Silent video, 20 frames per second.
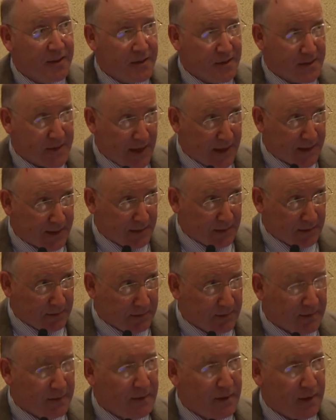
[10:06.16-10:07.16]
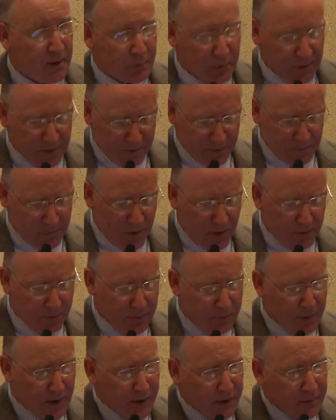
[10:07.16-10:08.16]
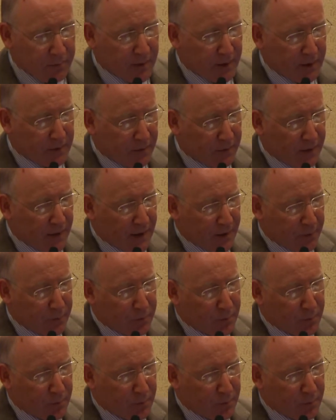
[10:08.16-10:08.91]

second. And we strongly recommend that